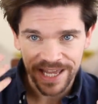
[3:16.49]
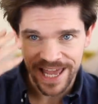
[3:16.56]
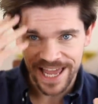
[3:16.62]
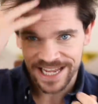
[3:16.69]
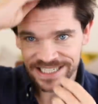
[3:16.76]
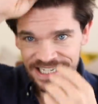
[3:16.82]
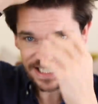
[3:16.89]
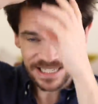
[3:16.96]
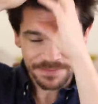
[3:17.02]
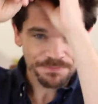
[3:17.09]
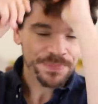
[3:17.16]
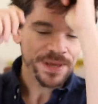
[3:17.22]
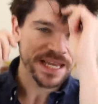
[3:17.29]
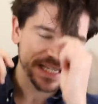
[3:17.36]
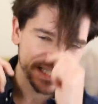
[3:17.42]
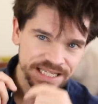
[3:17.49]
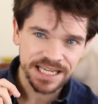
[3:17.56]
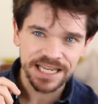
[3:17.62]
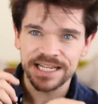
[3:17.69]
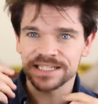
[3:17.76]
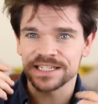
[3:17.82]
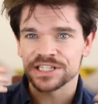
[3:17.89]
It is
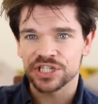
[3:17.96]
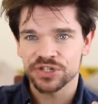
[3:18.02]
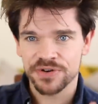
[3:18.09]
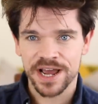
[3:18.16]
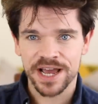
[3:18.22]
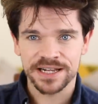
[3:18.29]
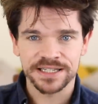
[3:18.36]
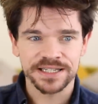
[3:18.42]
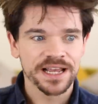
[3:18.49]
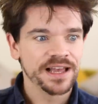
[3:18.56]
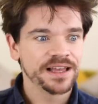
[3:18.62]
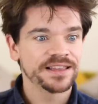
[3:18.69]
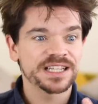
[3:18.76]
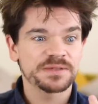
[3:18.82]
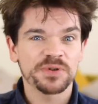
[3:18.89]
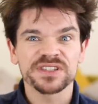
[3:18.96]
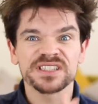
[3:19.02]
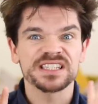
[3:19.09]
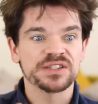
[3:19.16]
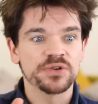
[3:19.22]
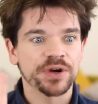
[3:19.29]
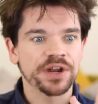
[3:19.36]
piecey, it's in strands, and that's because
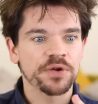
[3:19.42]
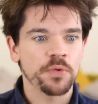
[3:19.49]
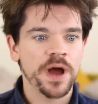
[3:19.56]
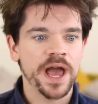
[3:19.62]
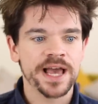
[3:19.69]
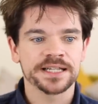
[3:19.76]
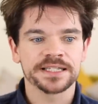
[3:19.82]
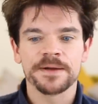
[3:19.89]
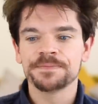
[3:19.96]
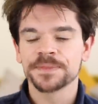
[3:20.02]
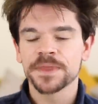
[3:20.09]
it's still kind of wet.